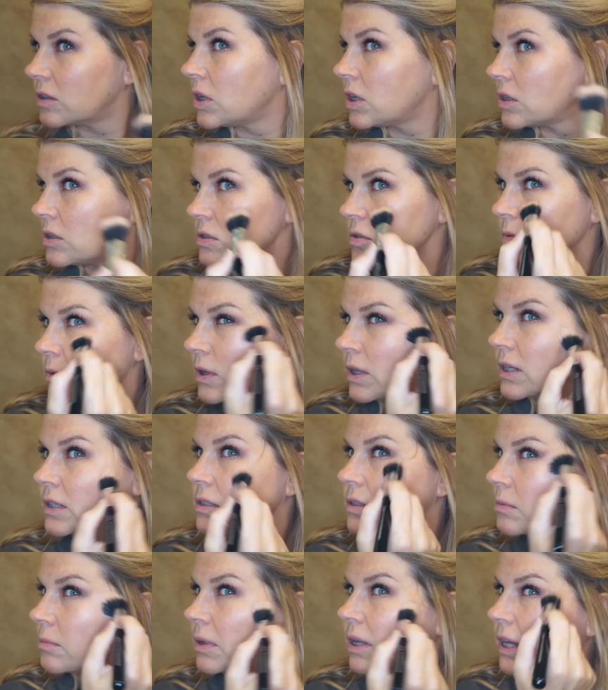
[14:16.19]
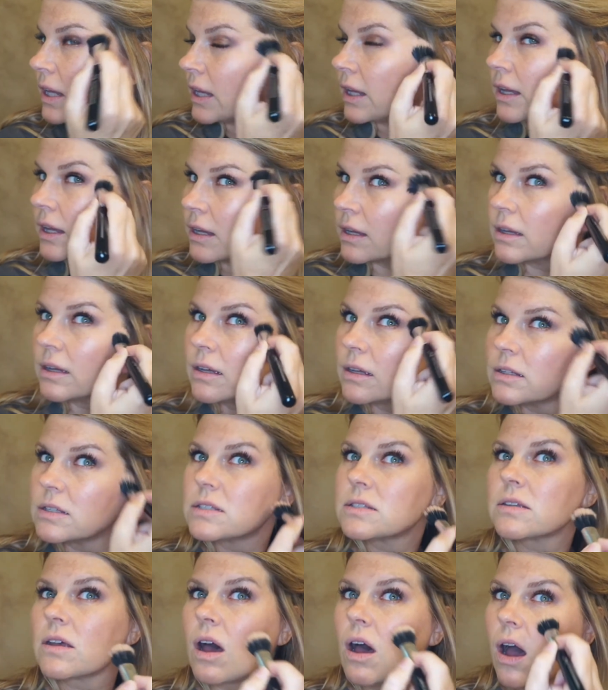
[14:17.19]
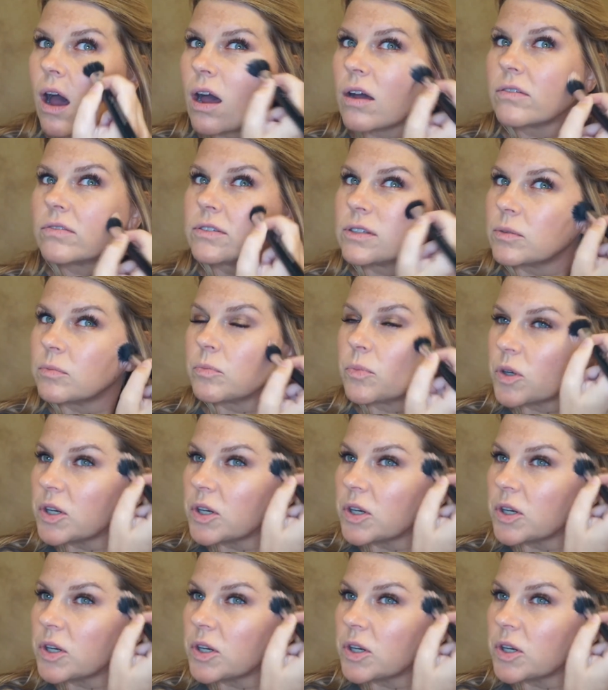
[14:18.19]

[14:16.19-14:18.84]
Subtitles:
You just want it to be soft and